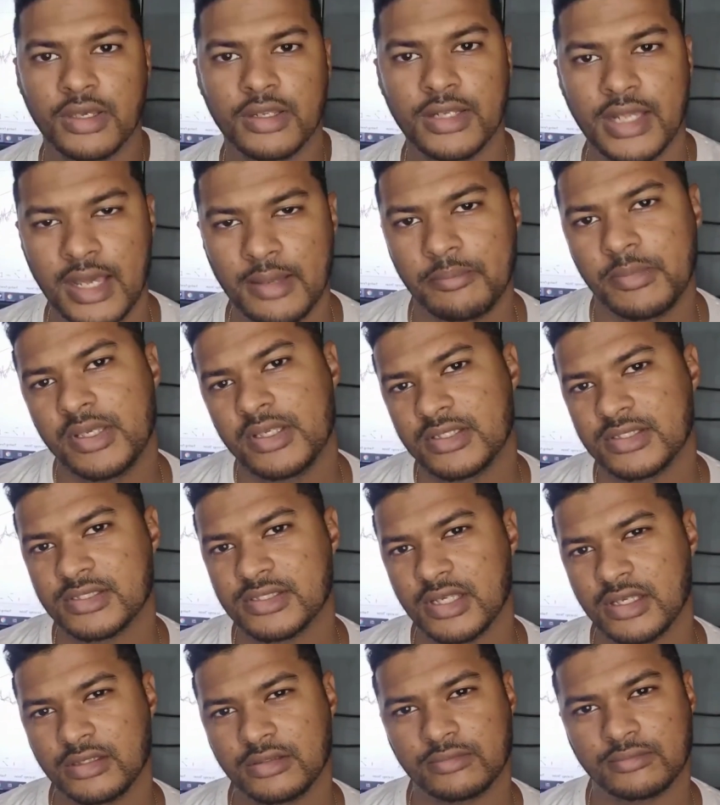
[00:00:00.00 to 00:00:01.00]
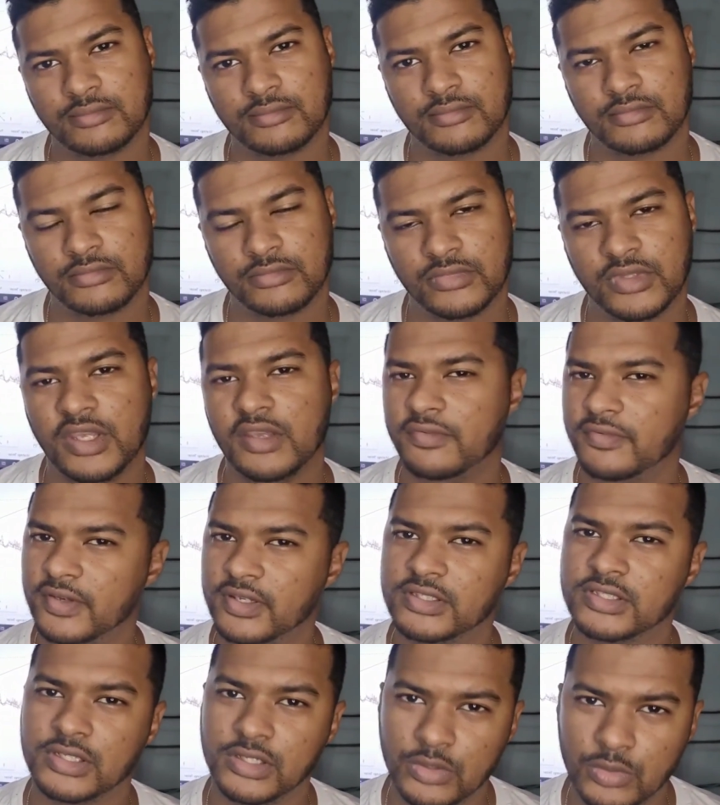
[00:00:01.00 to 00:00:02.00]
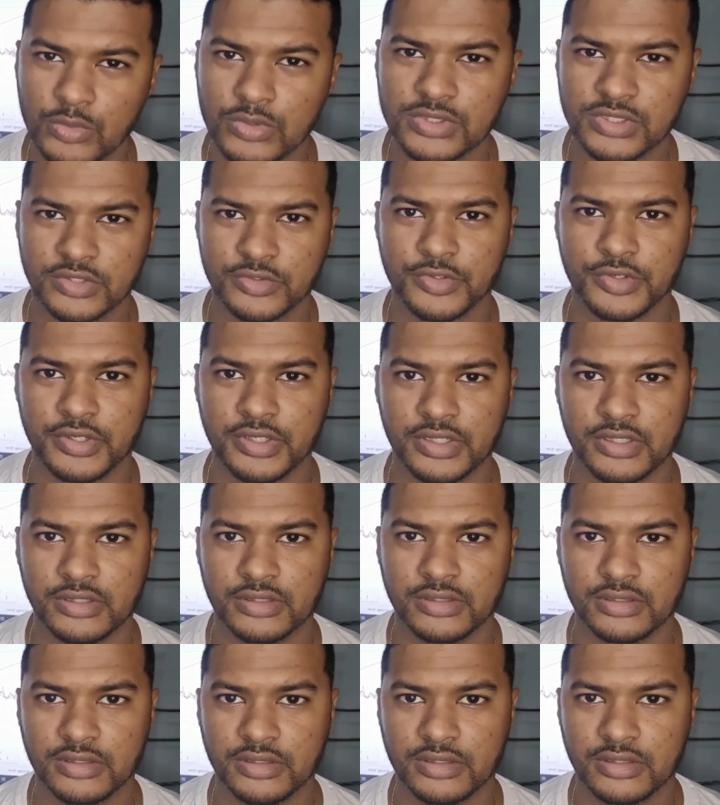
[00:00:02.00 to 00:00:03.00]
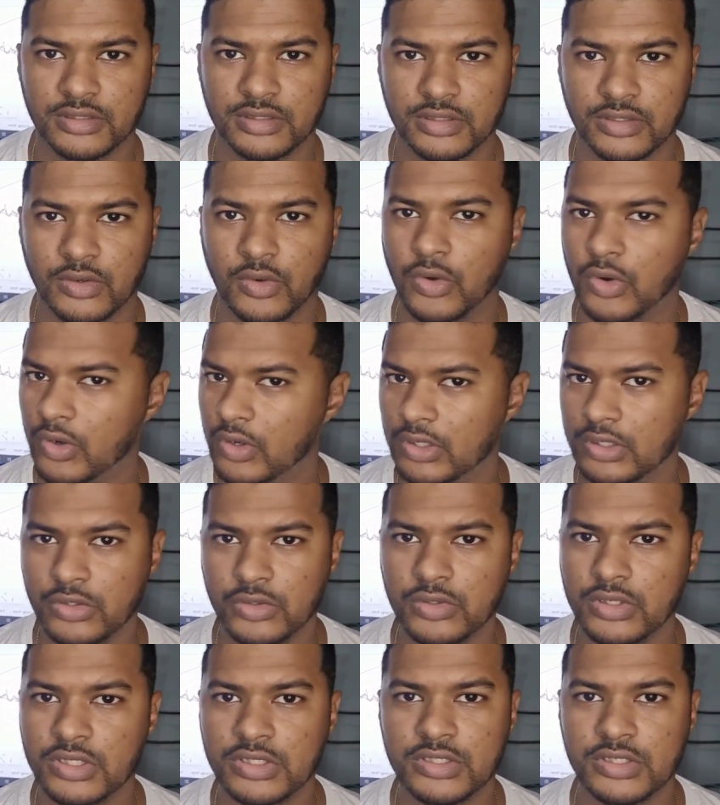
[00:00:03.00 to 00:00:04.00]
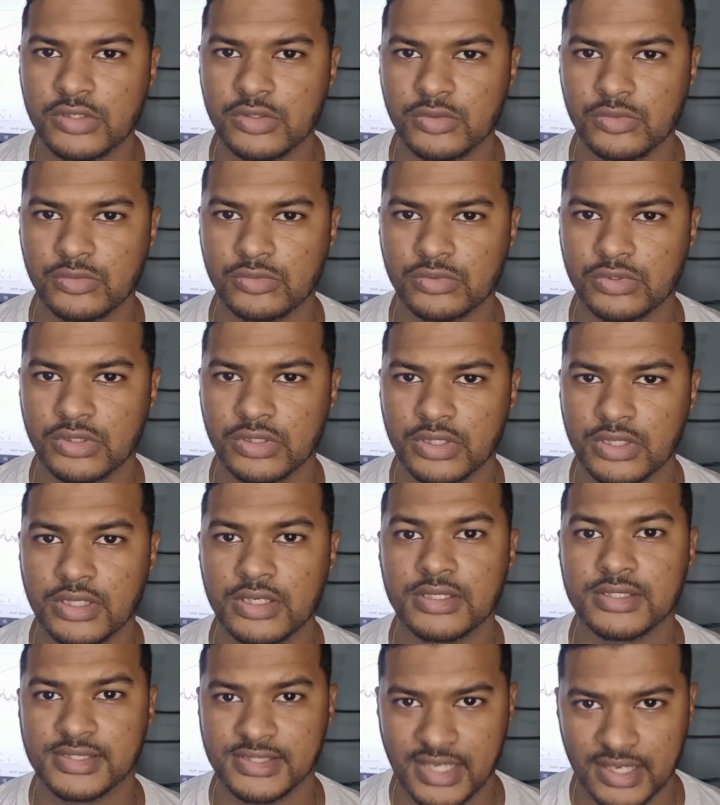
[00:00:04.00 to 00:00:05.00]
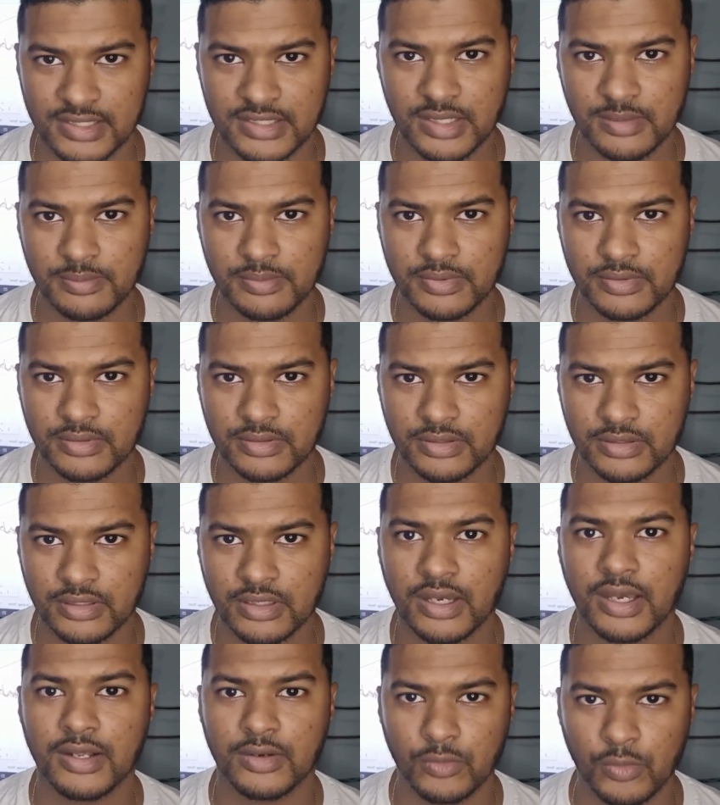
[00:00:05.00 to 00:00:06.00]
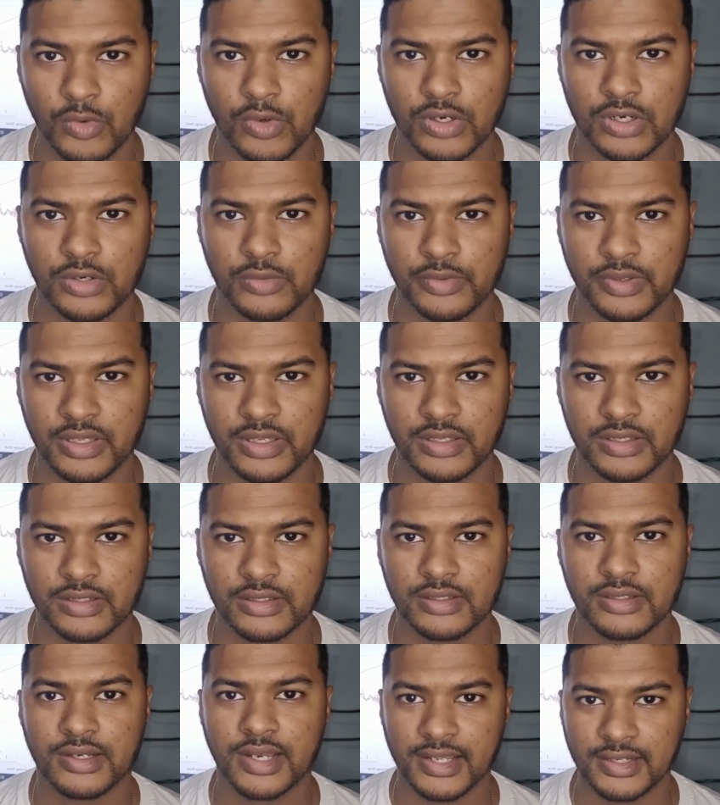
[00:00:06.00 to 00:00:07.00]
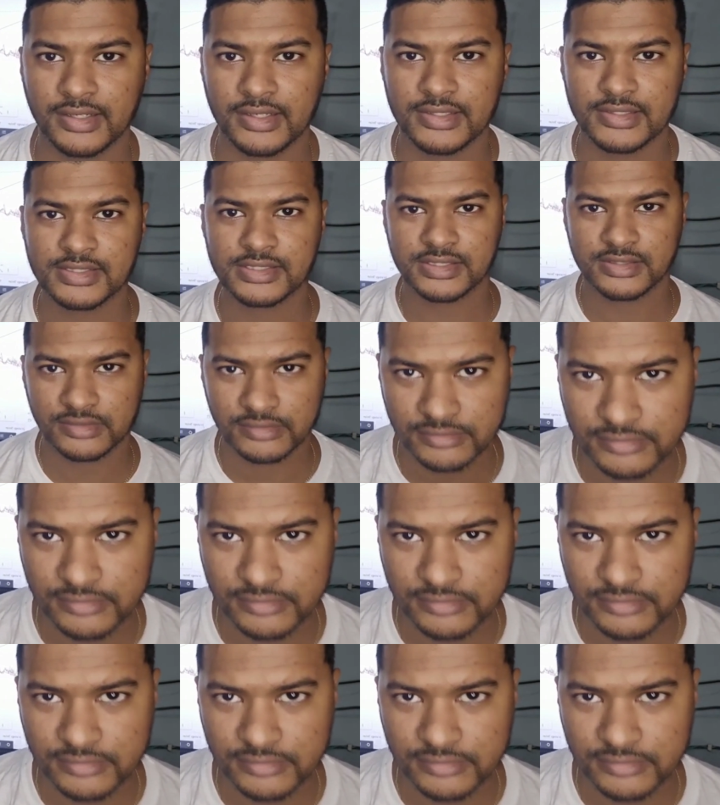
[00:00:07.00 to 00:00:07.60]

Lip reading: That being said, if you are to lose a trade, all you need to do is get up and walk away like this.